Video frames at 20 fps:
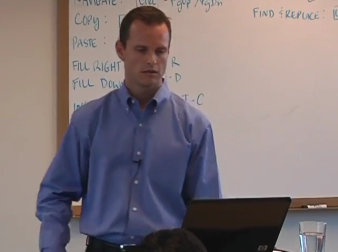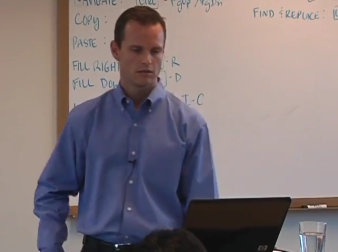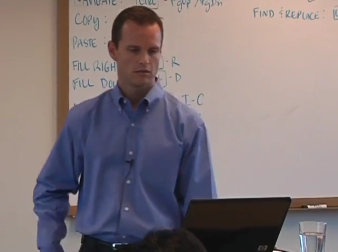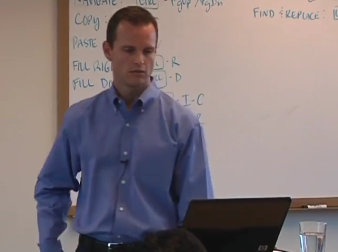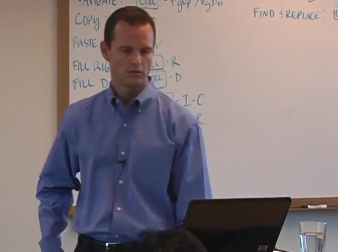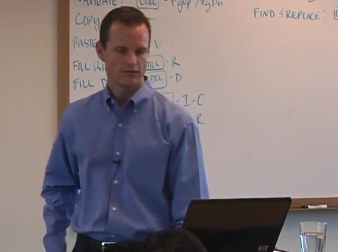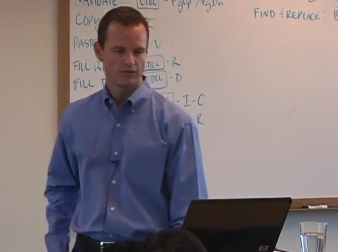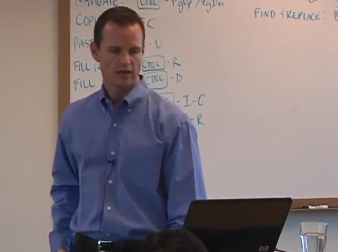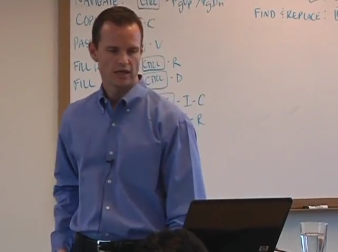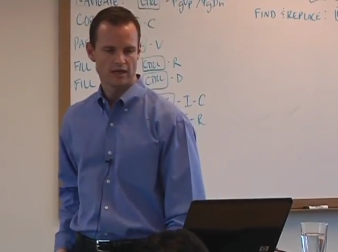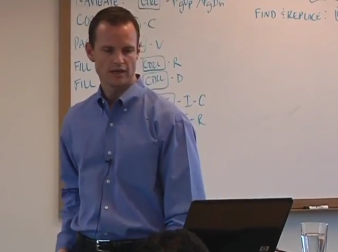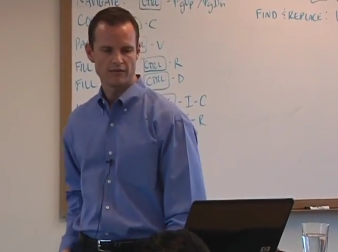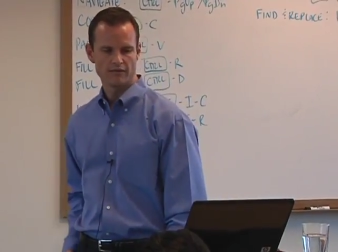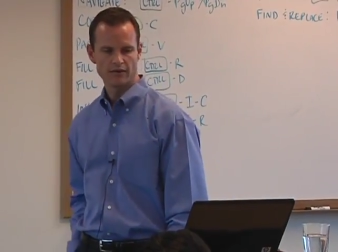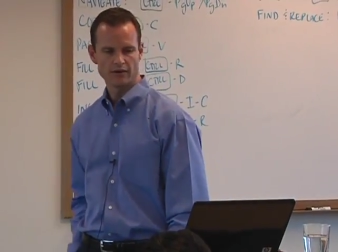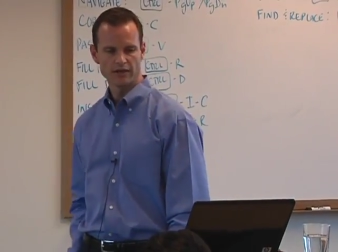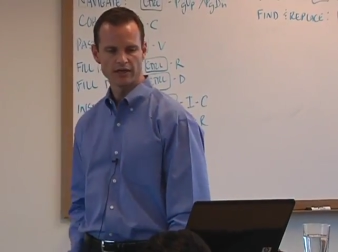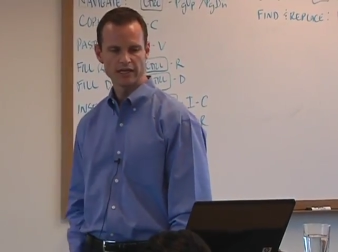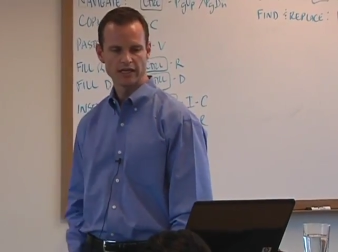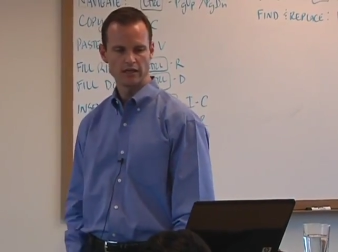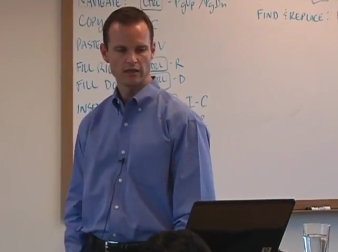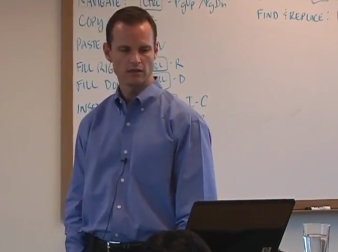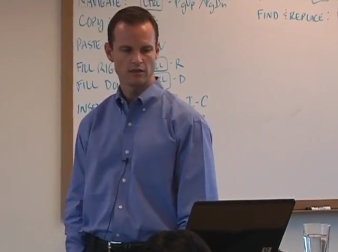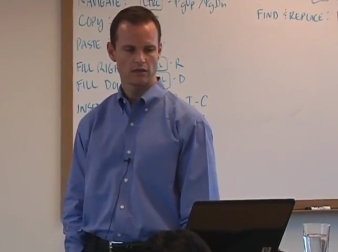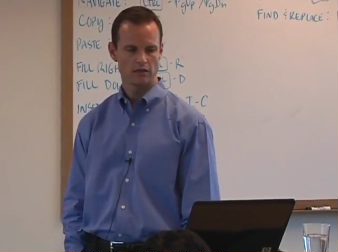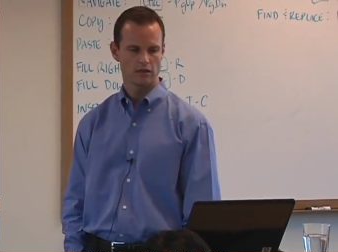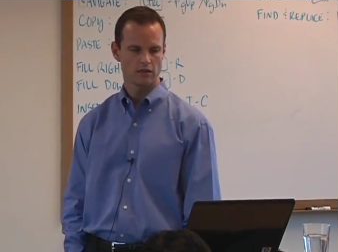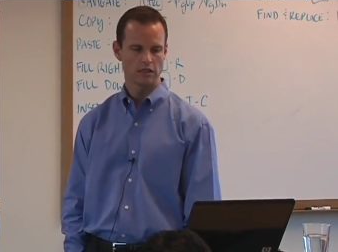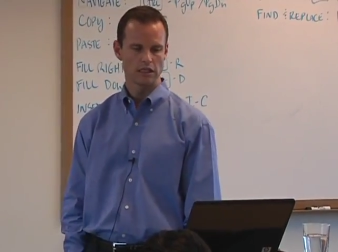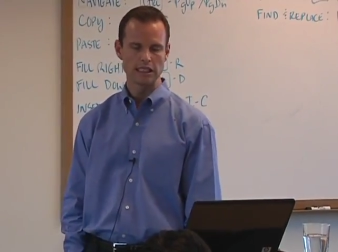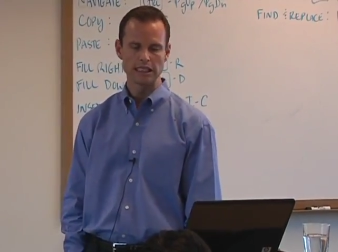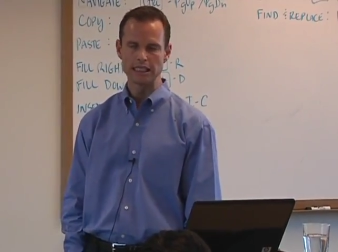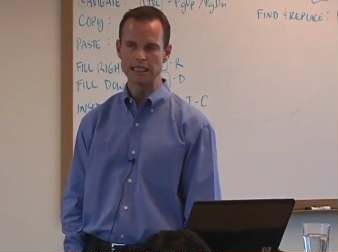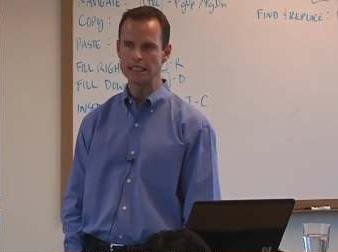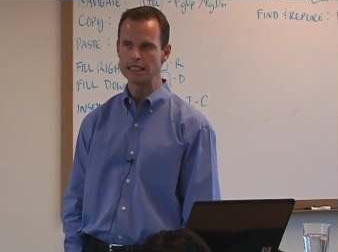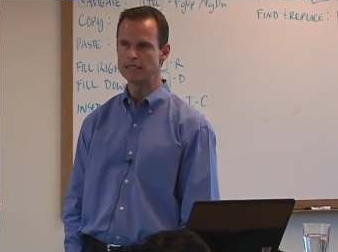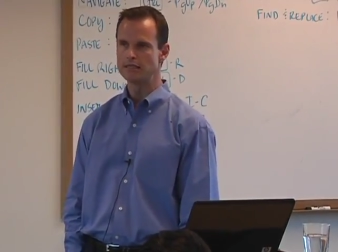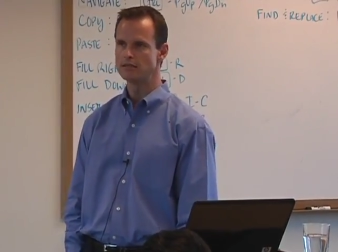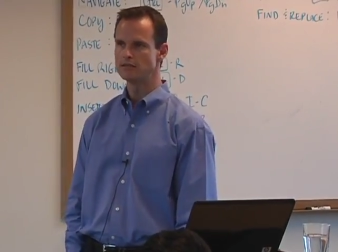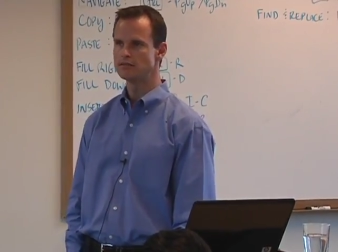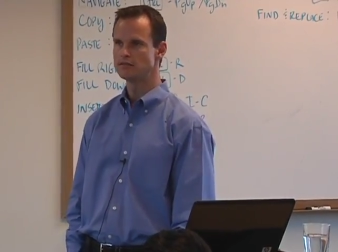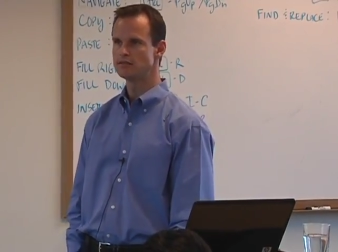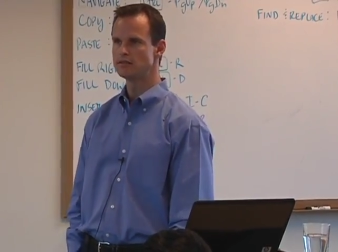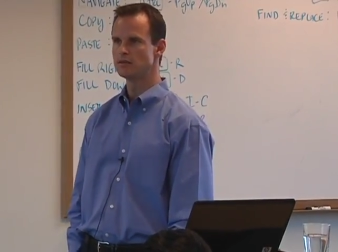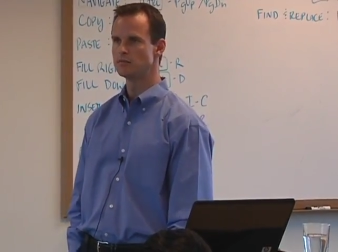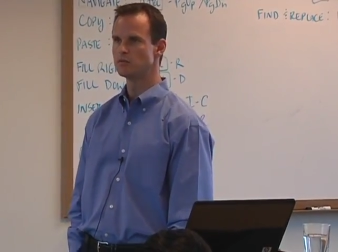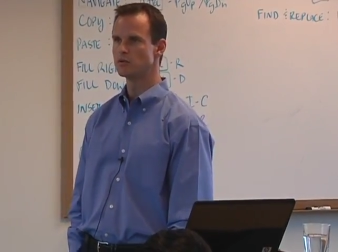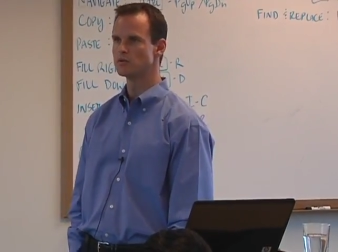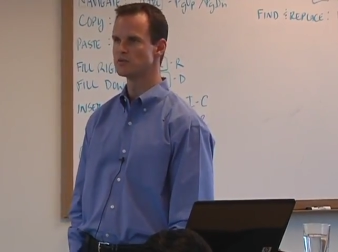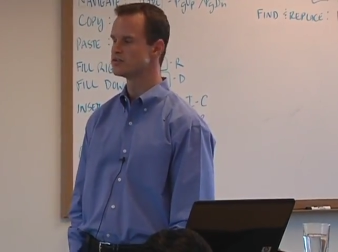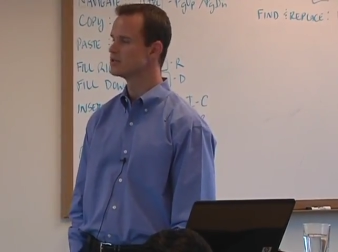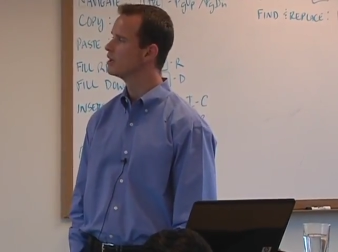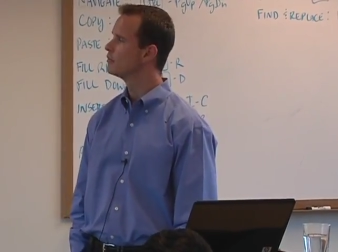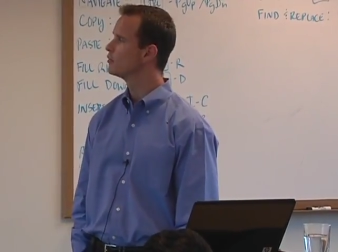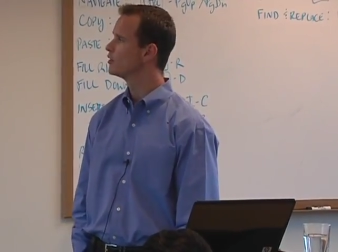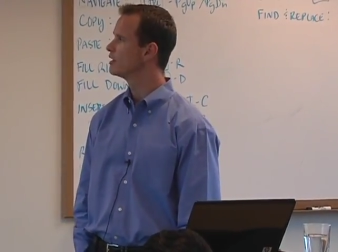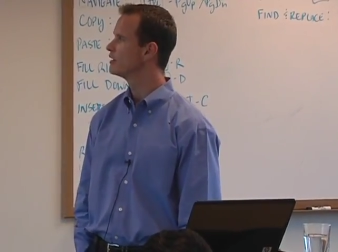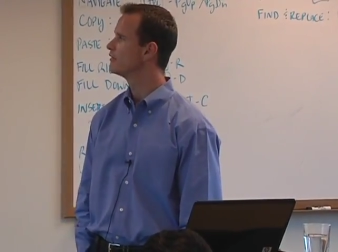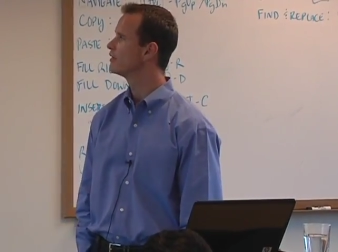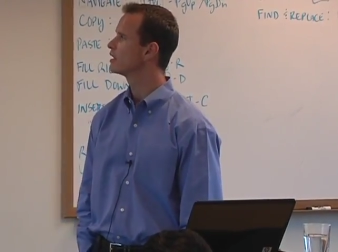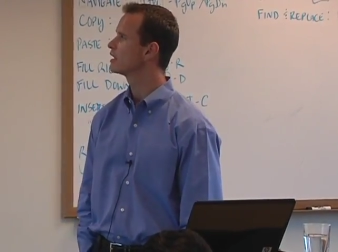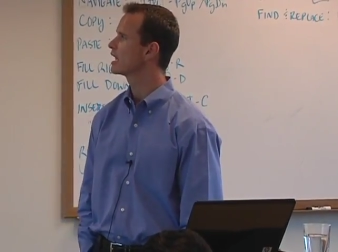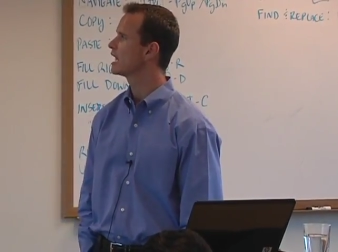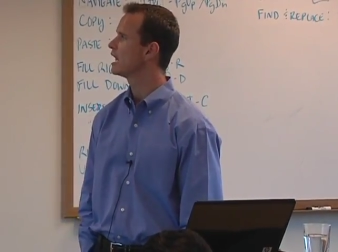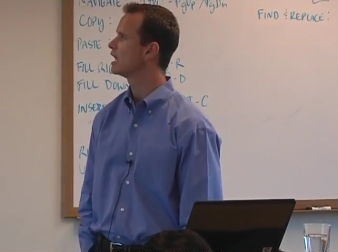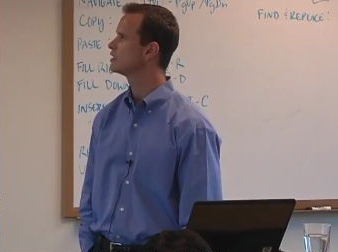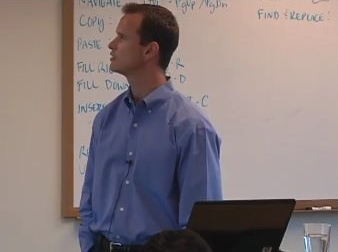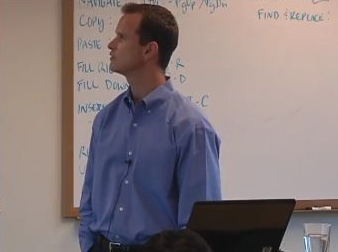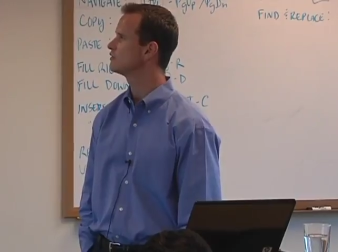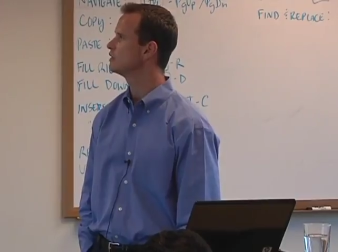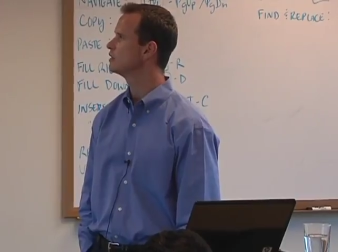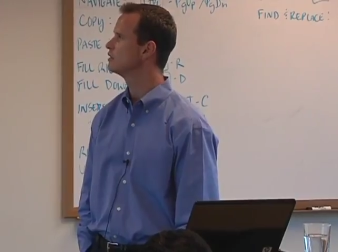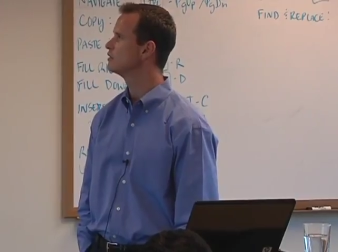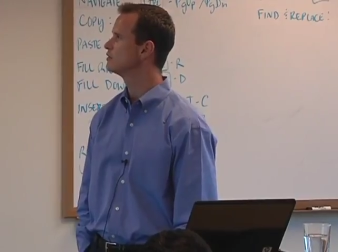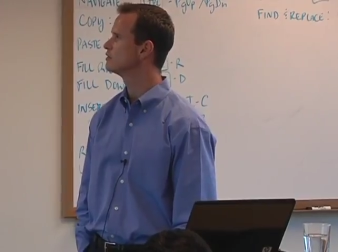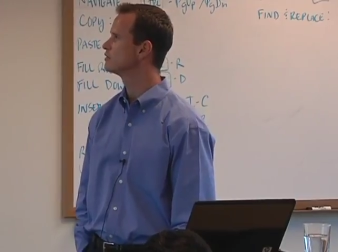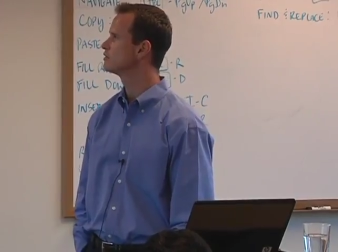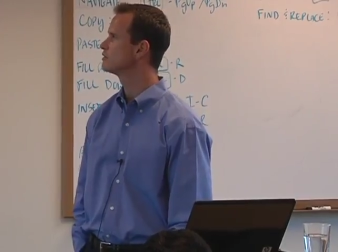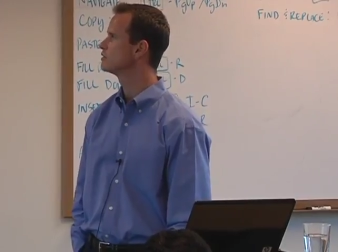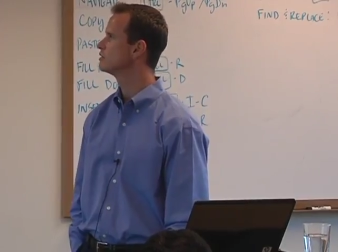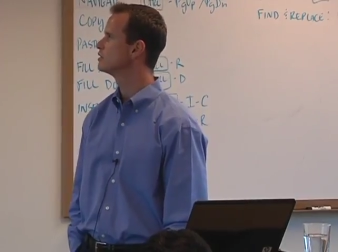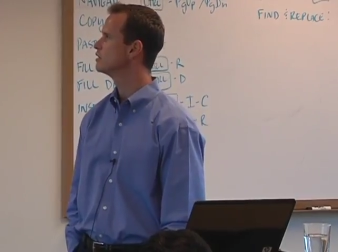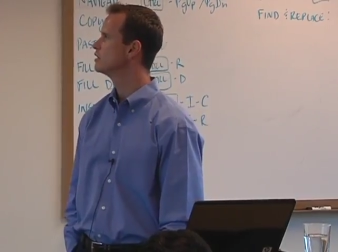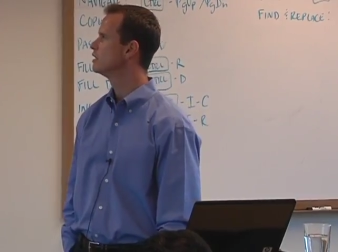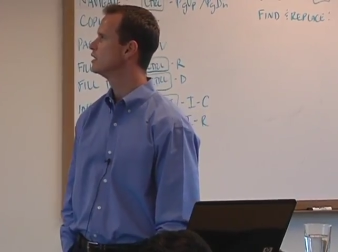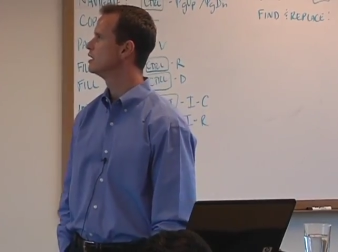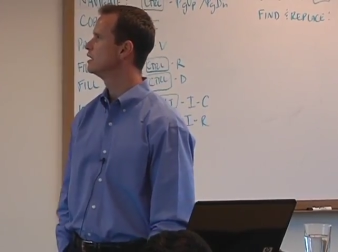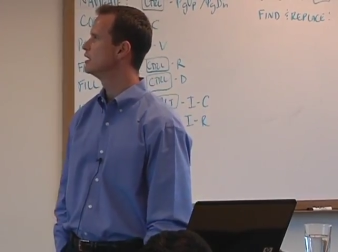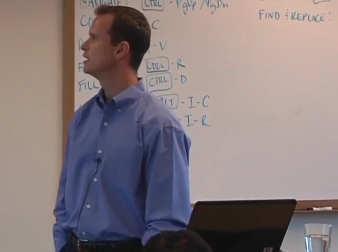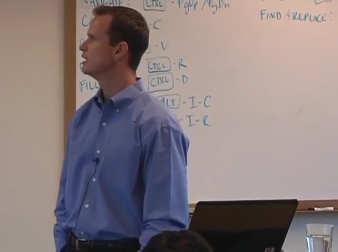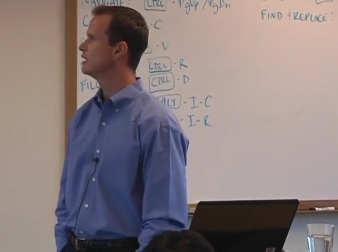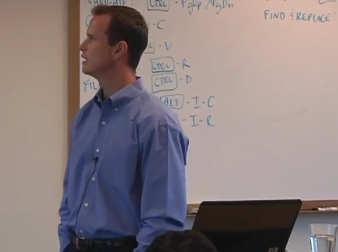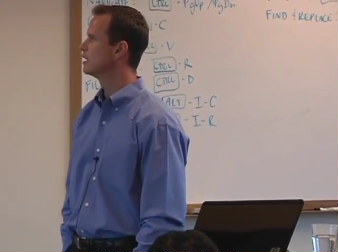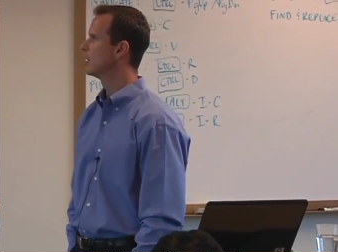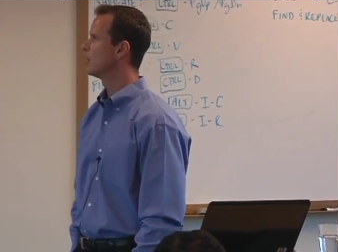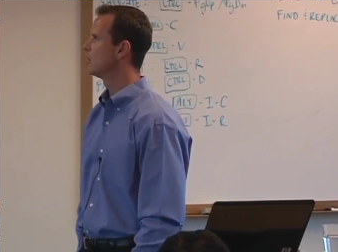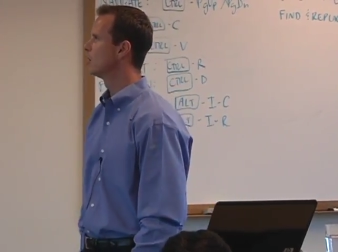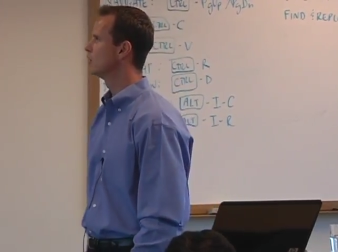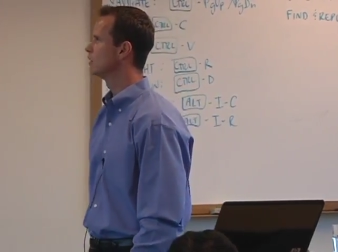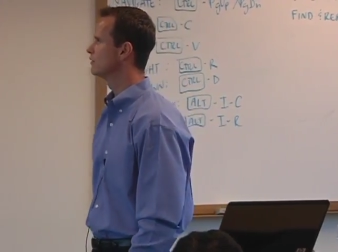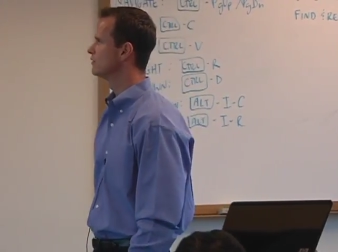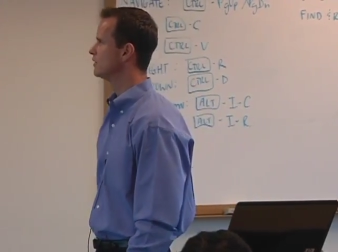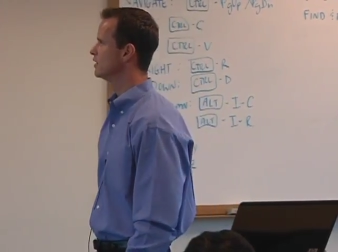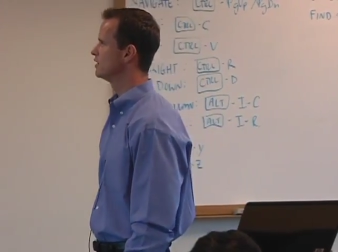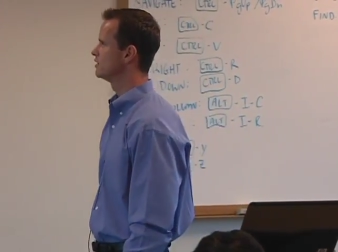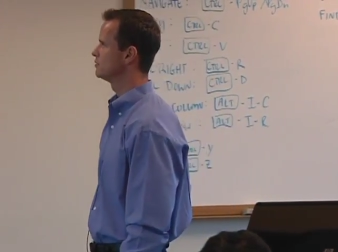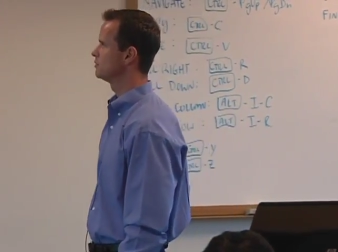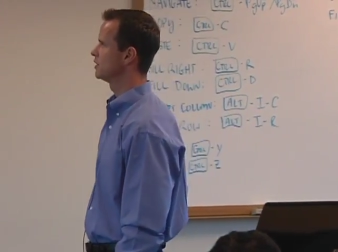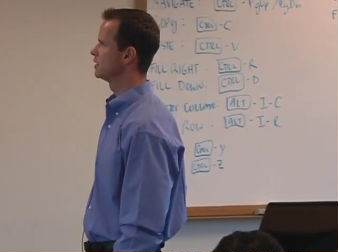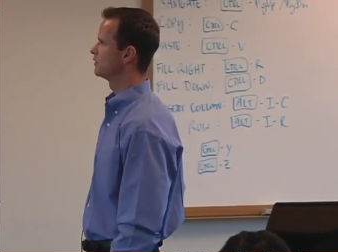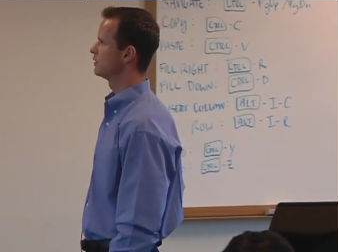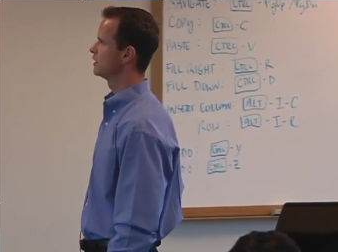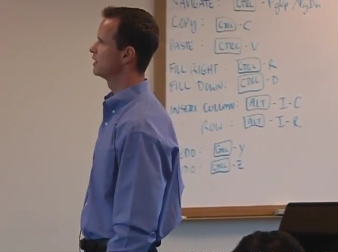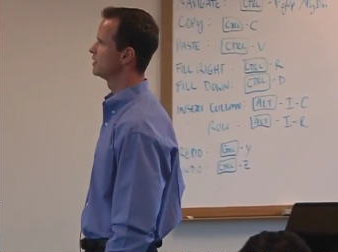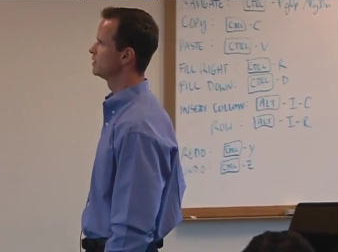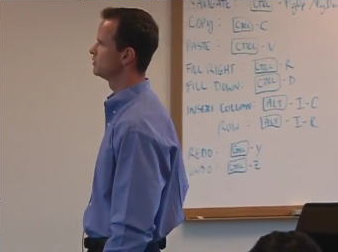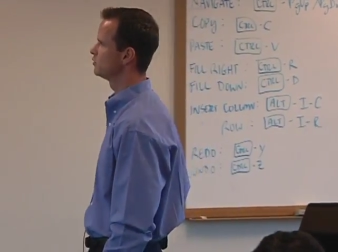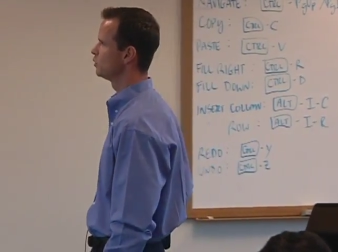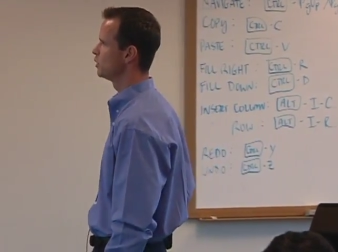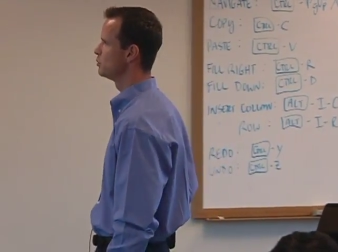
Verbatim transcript: We've got a very clean, simple summary of our cash flows in all of these periods.